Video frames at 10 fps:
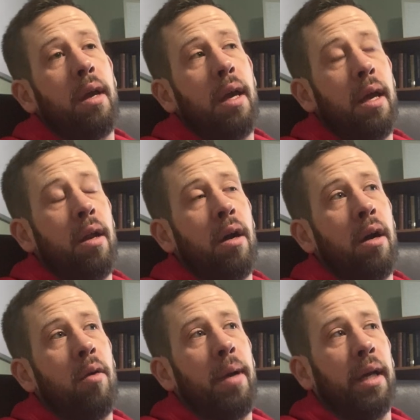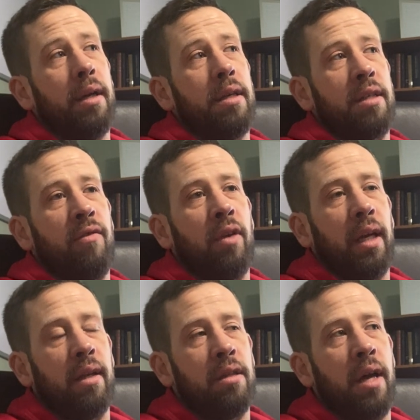And oh my goodness, I feel
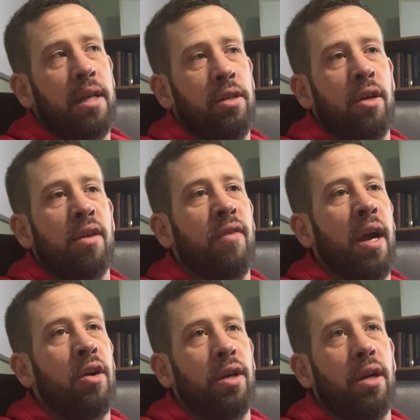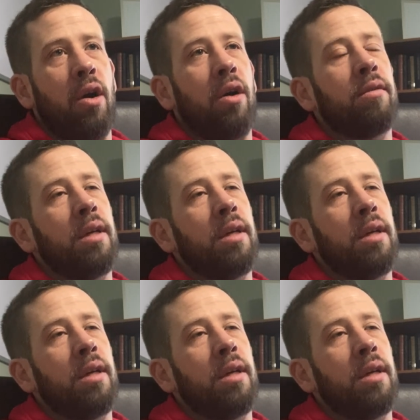like in the last year, have I heard it all.